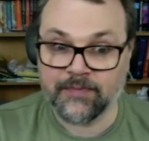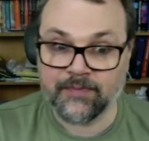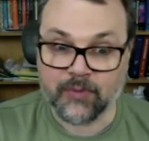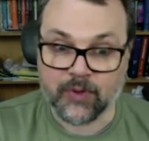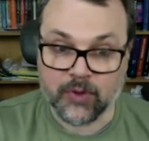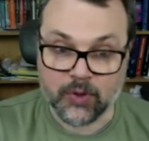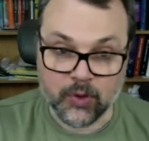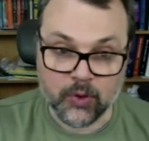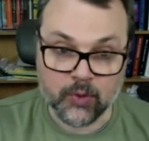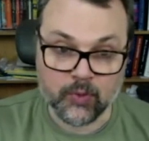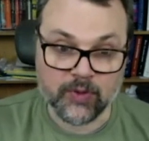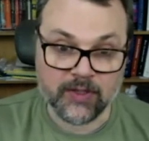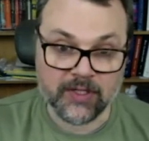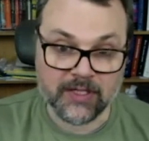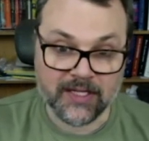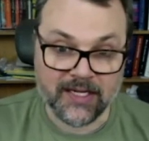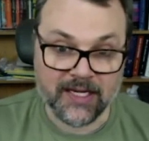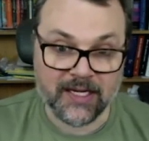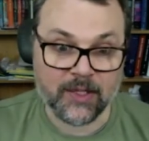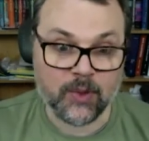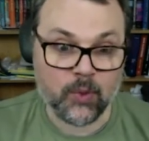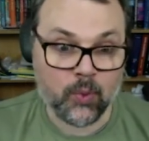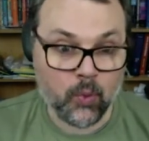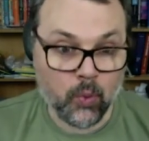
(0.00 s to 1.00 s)
you will
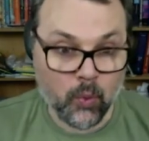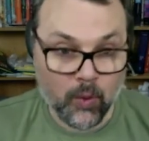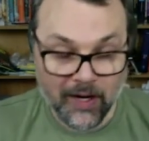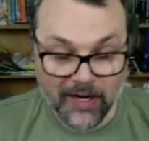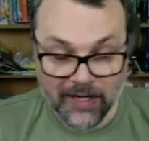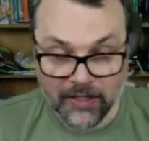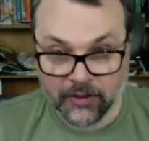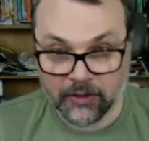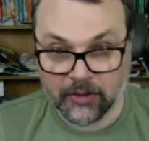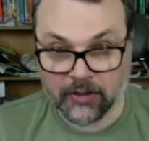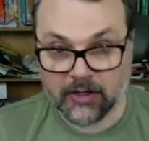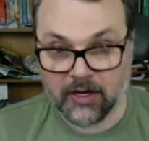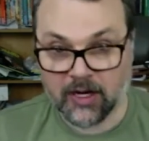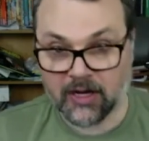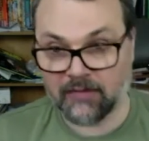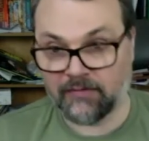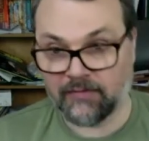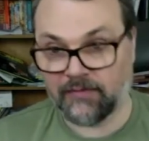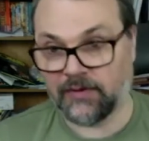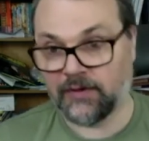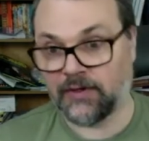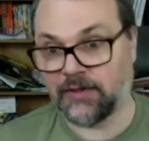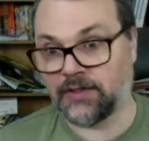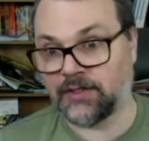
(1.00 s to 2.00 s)
get wider
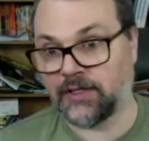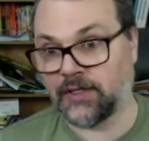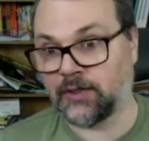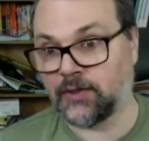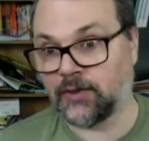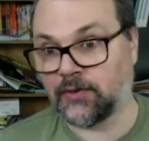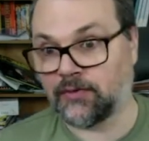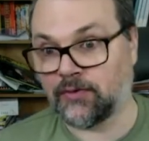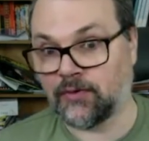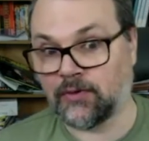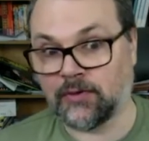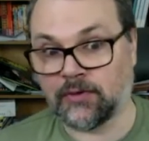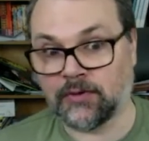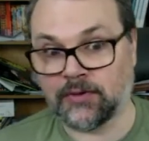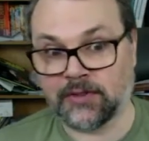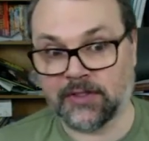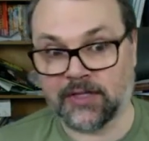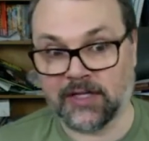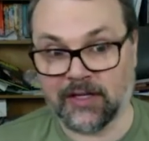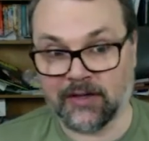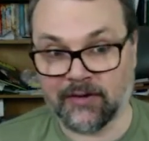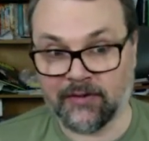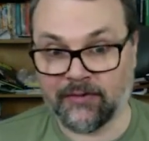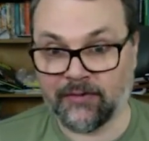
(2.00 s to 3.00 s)
confidence intervals
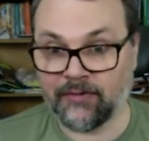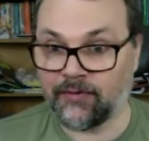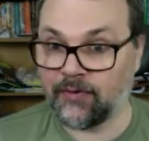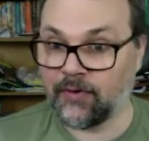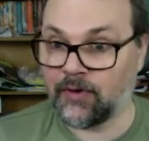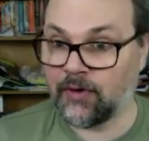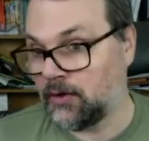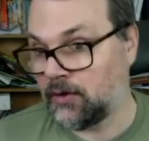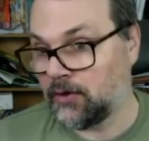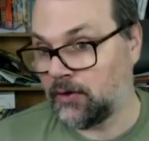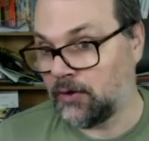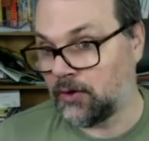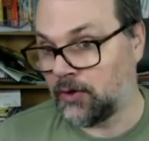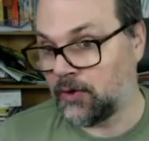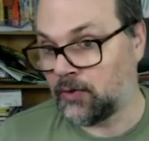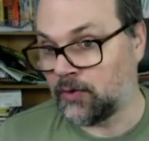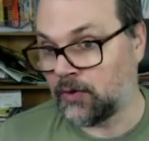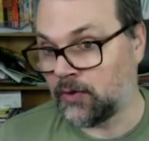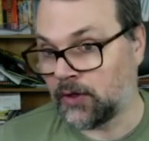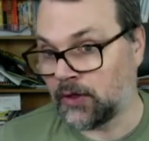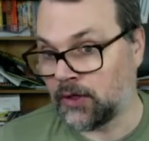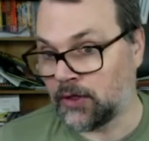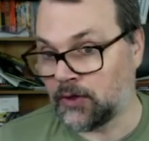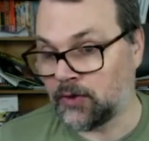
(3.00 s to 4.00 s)
if you
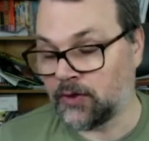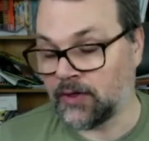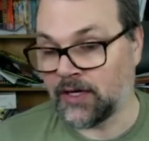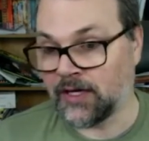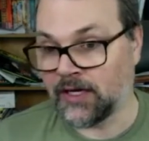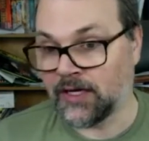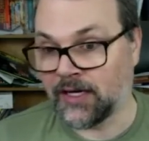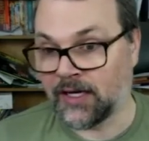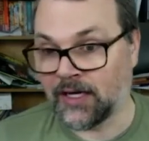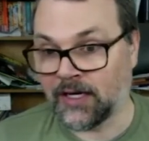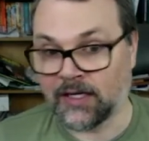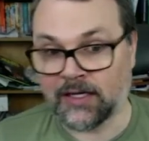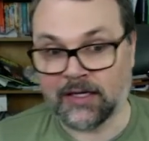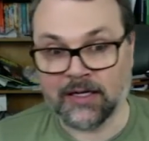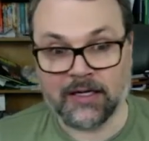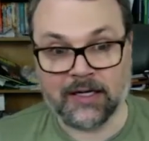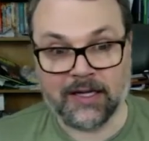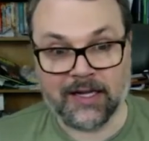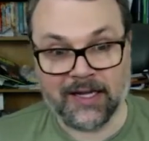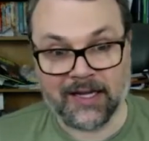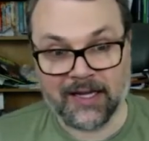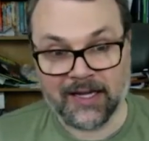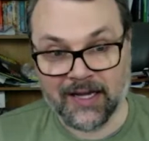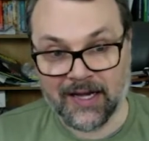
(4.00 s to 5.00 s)
are looking at
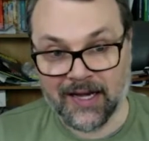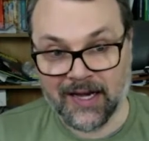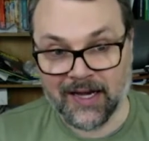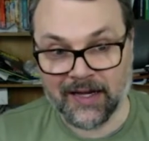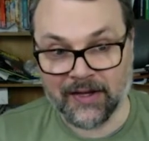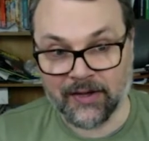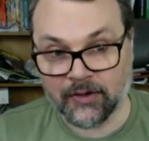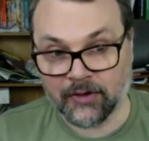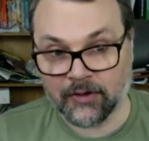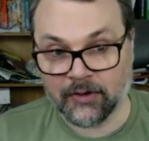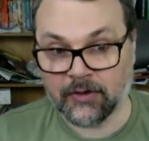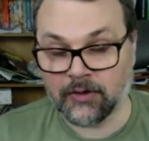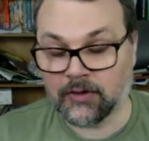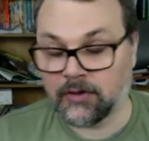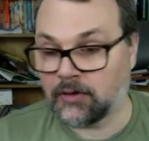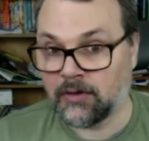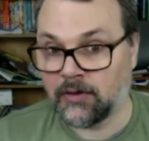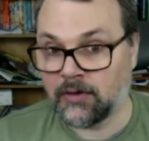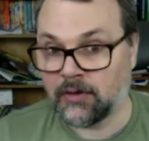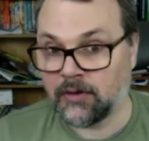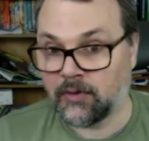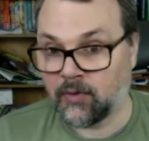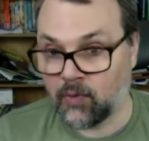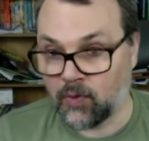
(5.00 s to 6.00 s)
a higher
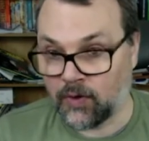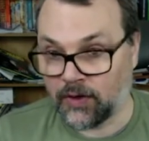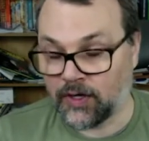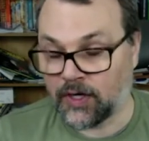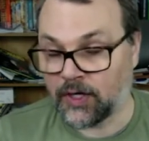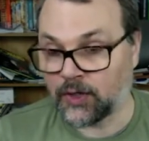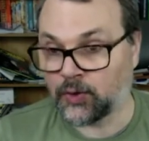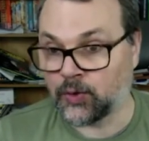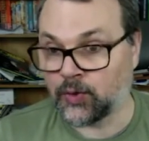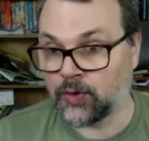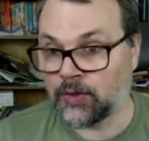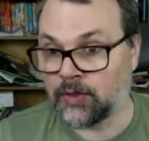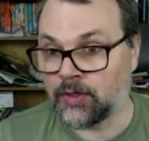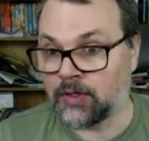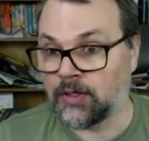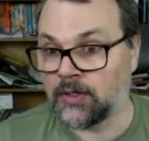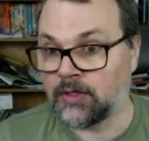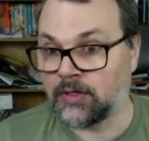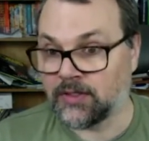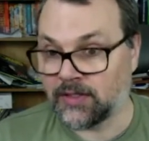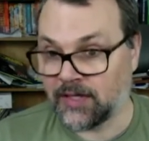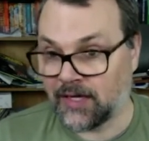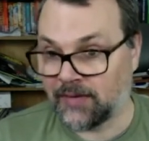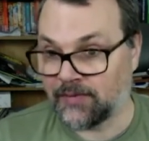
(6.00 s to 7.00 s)
100
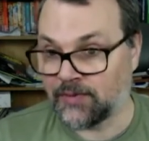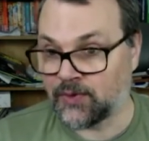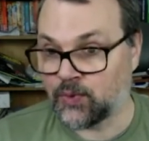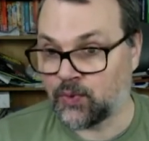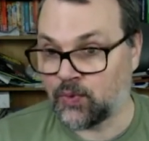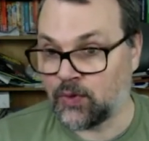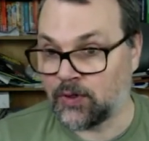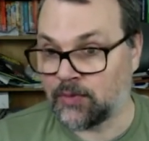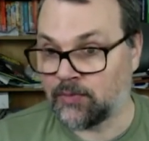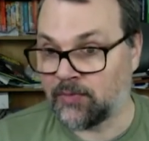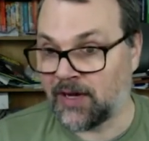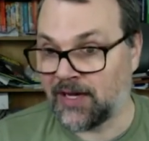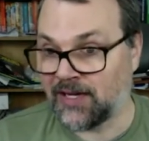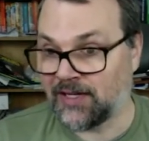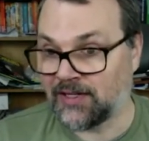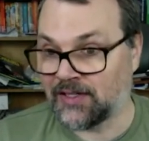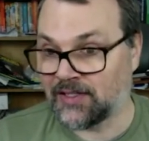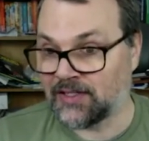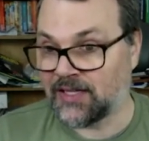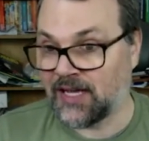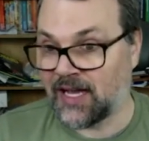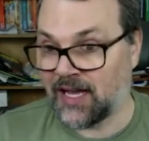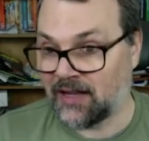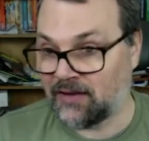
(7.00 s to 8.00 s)
times 1
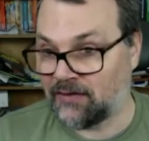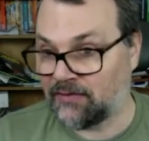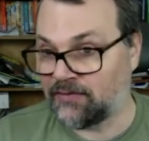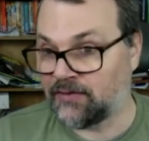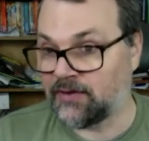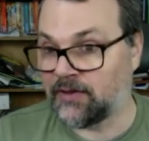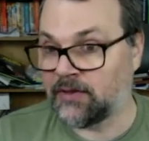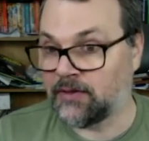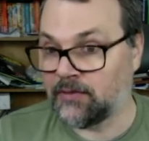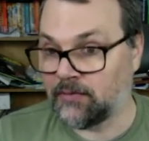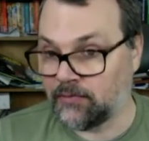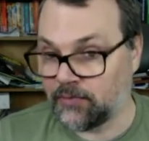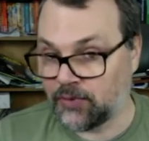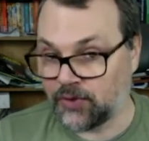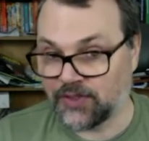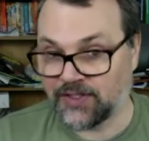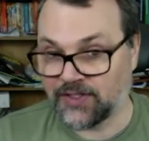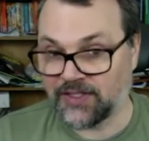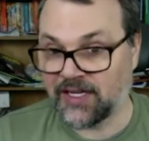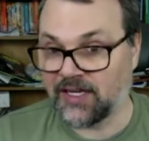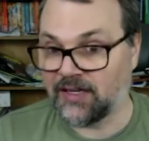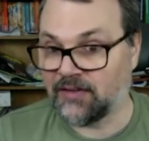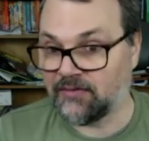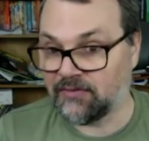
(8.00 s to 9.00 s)
minus alpha
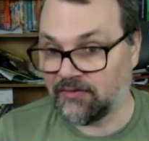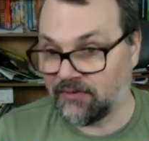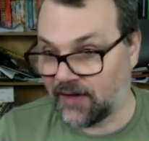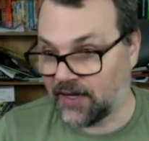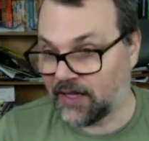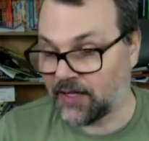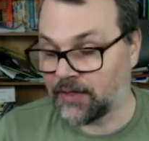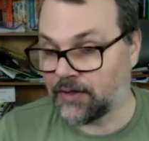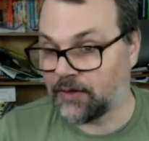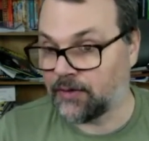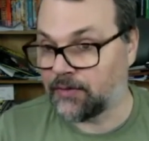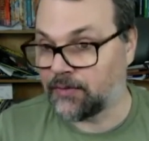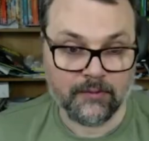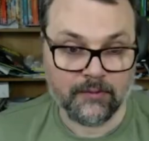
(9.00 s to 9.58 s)
% value.